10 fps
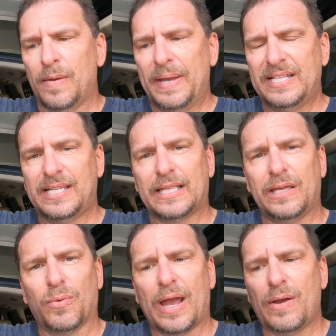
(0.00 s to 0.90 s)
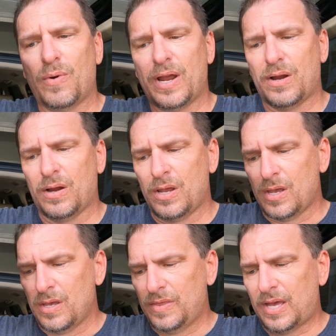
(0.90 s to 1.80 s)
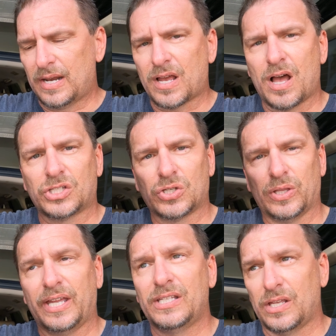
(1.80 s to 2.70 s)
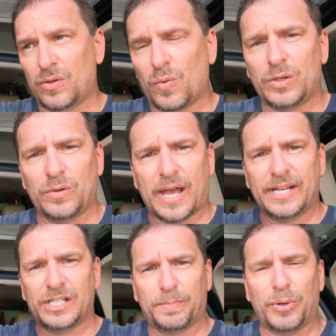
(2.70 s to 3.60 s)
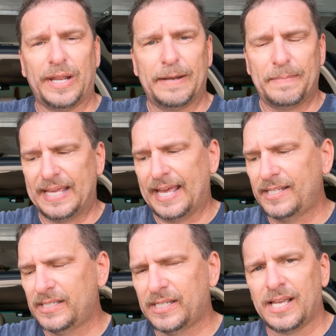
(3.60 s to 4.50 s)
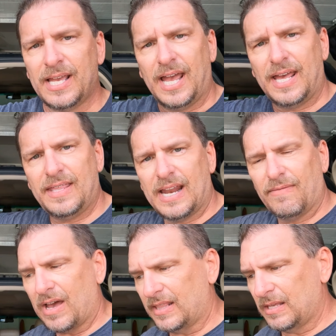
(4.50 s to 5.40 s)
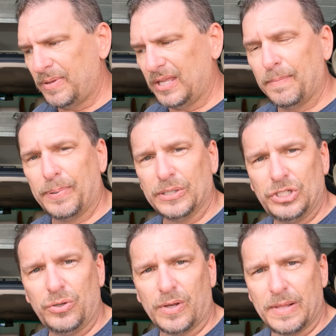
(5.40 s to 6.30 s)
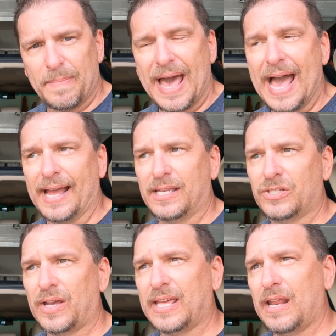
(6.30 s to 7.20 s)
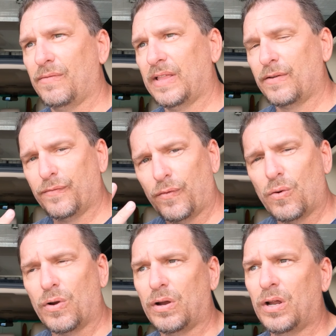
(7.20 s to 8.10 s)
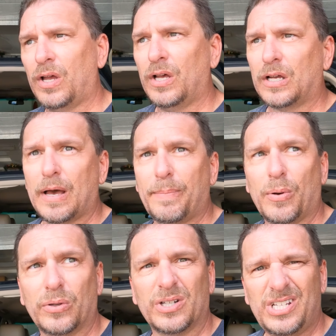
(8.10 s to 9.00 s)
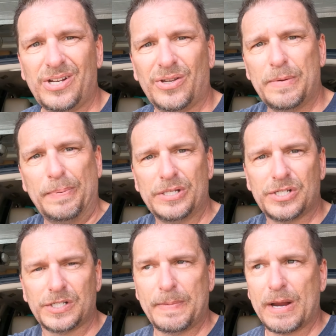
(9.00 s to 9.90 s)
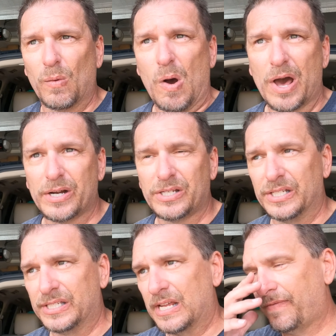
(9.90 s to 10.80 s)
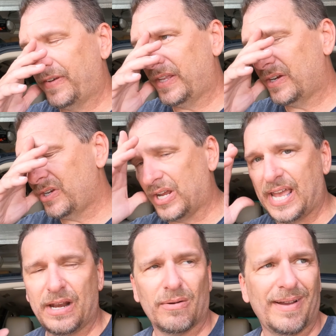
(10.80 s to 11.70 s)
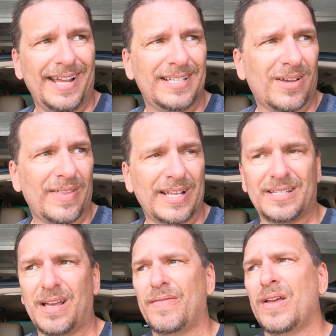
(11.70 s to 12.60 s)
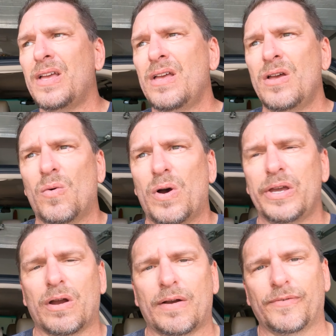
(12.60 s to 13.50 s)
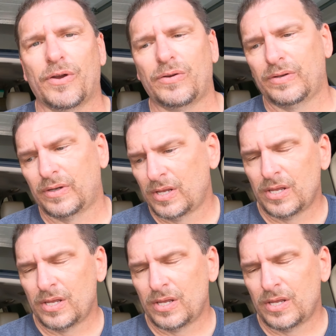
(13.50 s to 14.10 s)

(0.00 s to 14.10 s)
basically right where that console ends and the one I just put in begins. And then I've got the ability to put 2 on the back. So I can have like 4 cup holders. You know, you put your spare waters and stuff in there and your Gatorades, all that stuff while you're off-roading.